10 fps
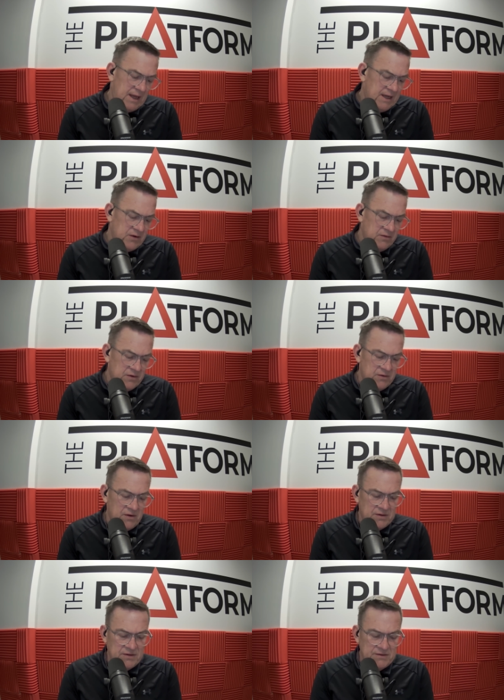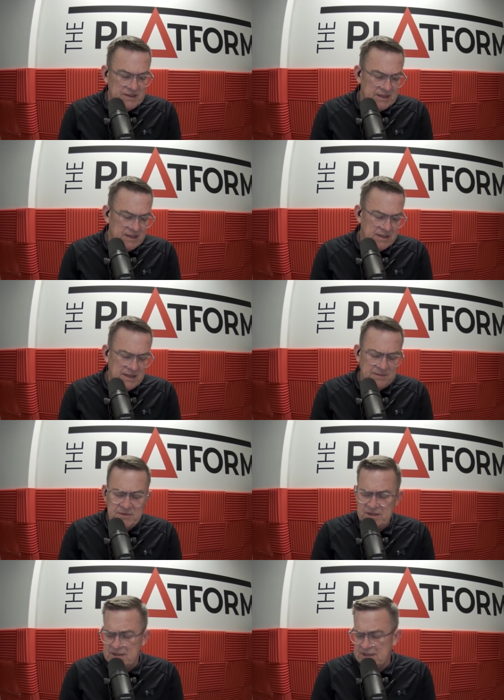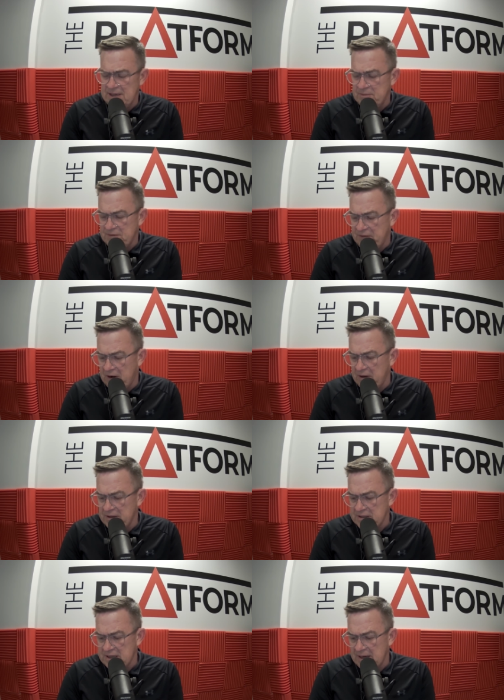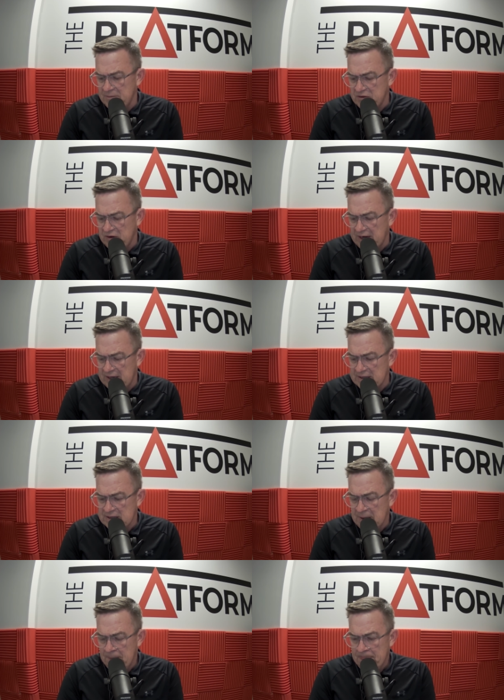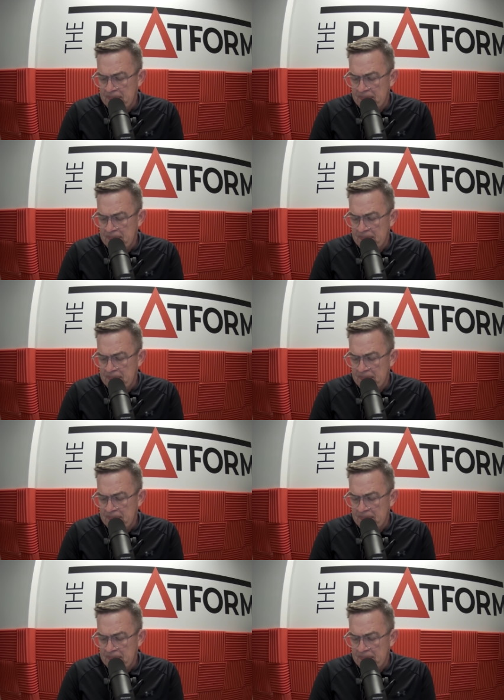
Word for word: accurate or not, do seem, seem to follow the same trends.